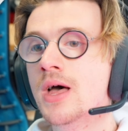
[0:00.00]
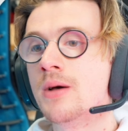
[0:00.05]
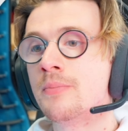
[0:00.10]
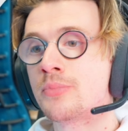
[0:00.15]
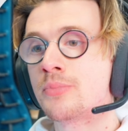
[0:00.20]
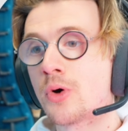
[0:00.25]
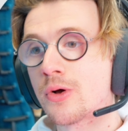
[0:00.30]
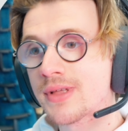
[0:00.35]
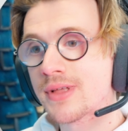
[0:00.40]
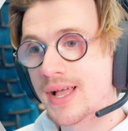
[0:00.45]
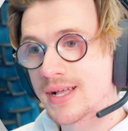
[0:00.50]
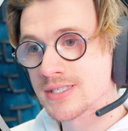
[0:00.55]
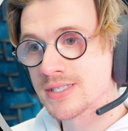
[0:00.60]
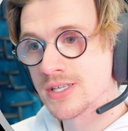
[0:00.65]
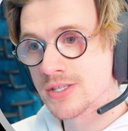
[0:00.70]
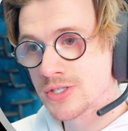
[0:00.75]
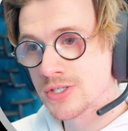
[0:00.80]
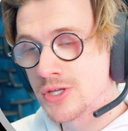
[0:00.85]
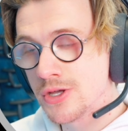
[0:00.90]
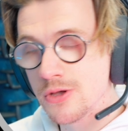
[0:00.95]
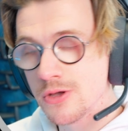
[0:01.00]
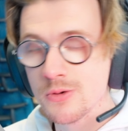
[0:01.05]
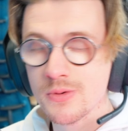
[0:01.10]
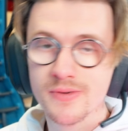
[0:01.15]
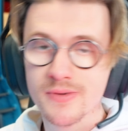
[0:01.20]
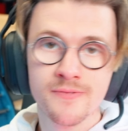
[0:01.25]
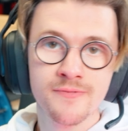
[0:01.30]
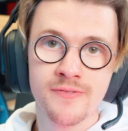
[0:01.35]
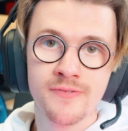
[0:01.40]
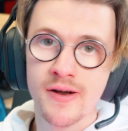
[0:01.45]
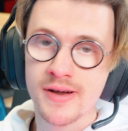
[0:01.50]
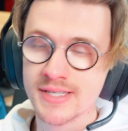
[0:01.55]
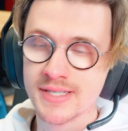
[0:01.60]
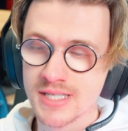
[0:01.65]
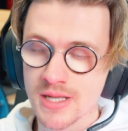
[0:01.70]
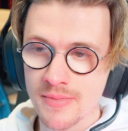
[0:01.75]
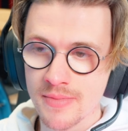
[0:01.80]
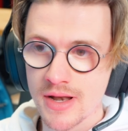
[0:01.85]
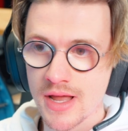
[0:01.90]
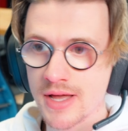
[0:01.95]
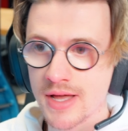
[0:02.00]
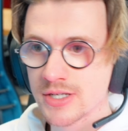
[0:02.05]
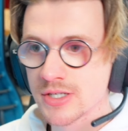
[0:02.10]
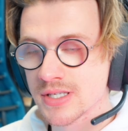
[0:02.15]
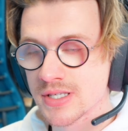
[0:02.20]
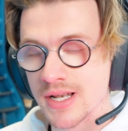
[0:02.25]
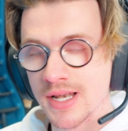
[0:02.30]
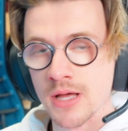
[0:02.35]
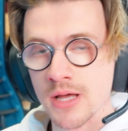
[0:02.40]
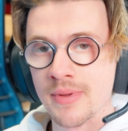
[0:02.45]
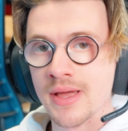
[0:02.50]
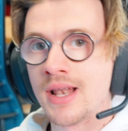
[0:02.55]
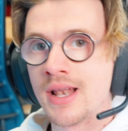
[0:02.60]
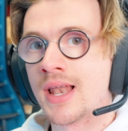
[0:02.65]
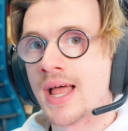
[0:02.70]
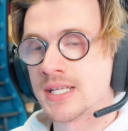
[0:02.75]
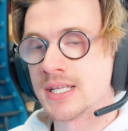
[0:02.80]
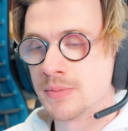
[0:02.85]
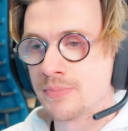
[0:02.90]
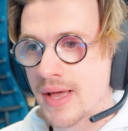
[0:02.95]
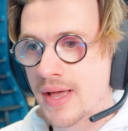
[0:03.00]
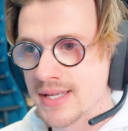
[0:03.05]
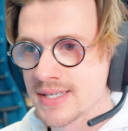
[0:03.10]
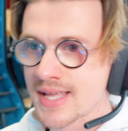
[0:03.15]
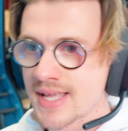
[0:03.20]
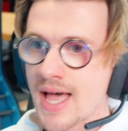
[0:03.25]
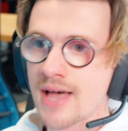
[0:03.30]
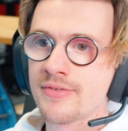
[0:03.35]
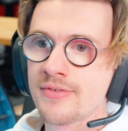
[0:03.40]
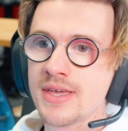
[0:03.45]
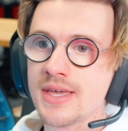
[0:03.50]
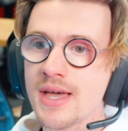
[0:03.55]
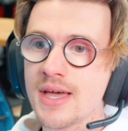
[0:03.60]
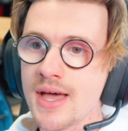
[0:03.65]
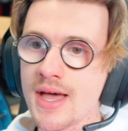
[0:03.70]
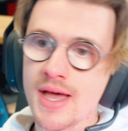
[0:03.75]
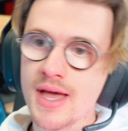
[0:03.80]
Broadcaster 2, very similar, just a little bit less bass heavy.